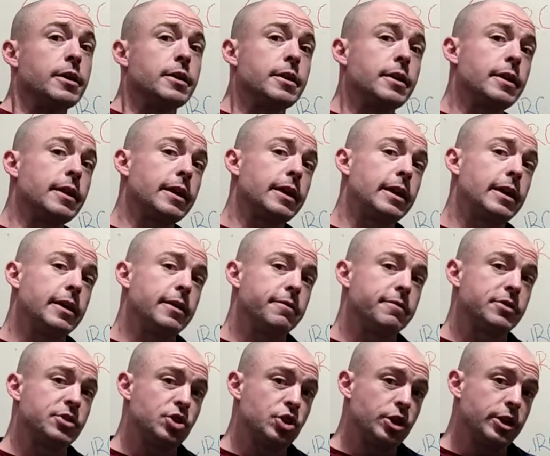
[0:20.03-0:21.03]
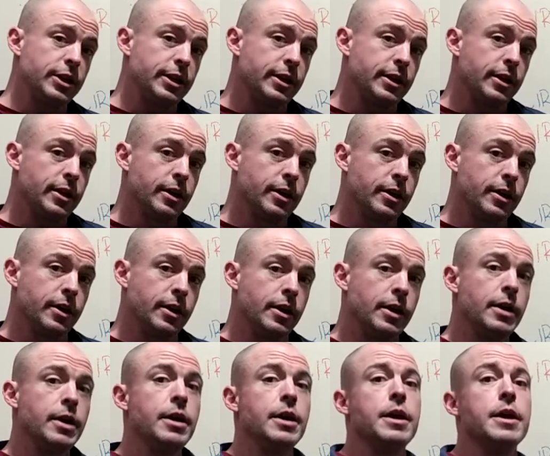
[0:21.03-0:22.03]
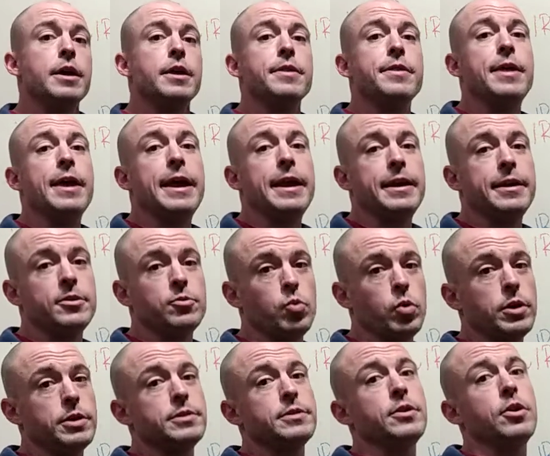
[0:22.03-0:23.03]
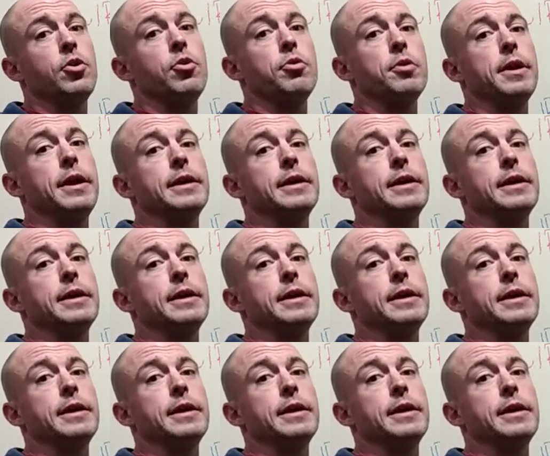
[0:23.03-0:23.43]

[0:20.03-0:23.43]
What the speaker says: to the key of G, that is what is known